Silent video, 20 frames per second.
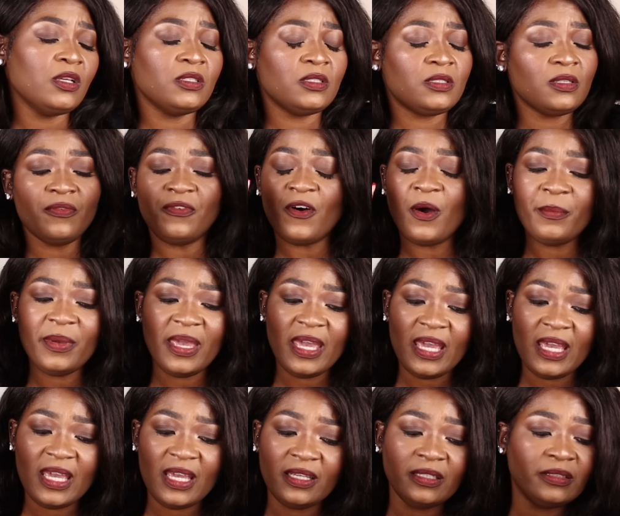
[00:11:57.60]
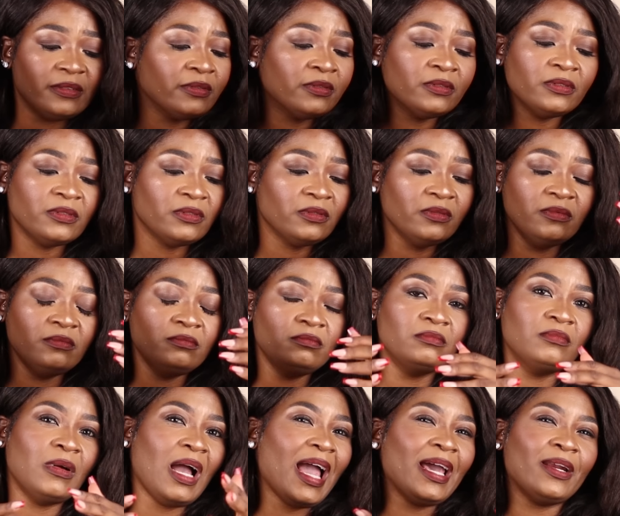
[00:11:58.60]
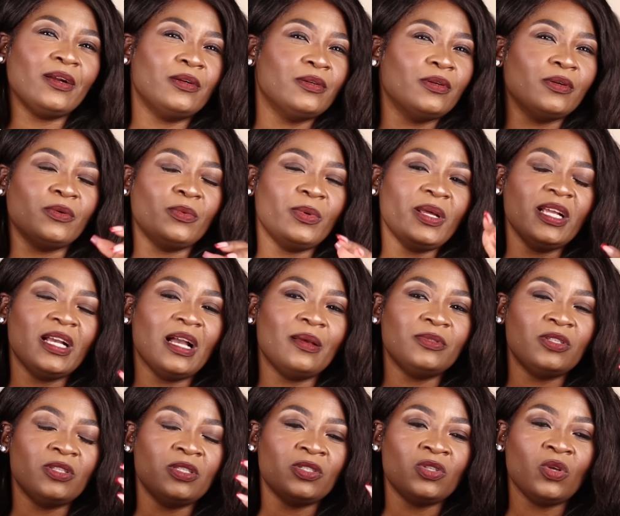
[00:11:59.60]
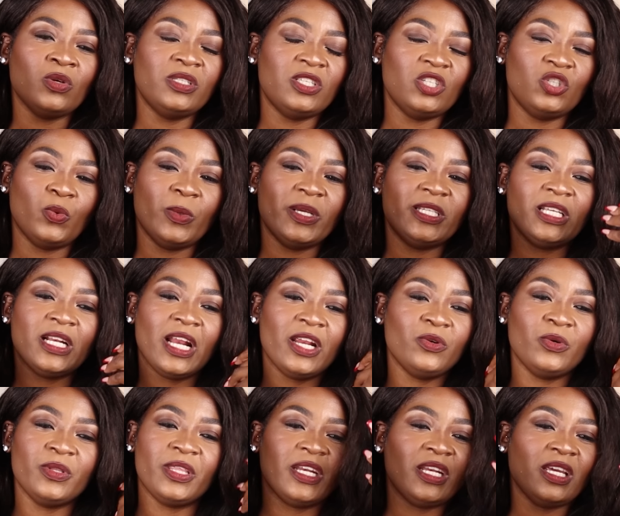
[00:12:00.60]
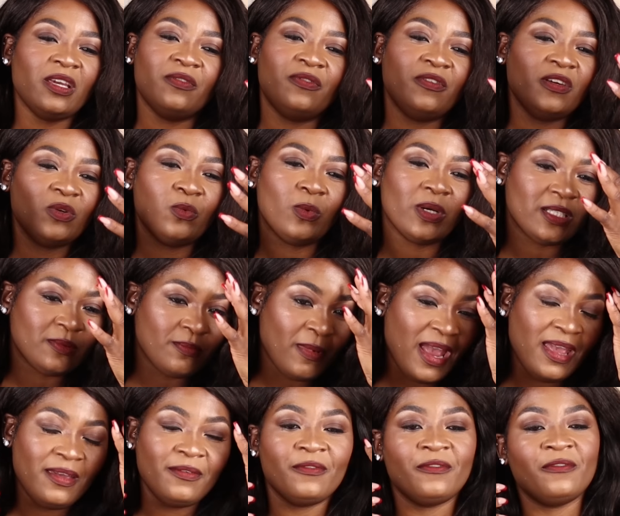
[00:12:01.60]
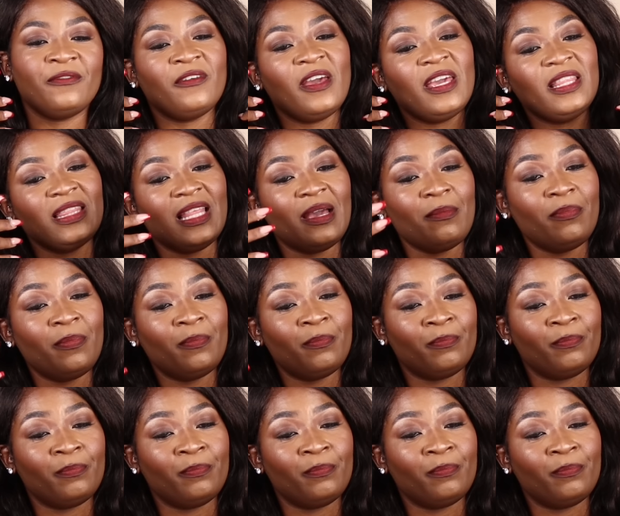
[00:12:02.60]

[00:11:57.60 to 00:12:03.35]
So for me, I don't know. When it comes to this whole situation, I know that if it was my vendor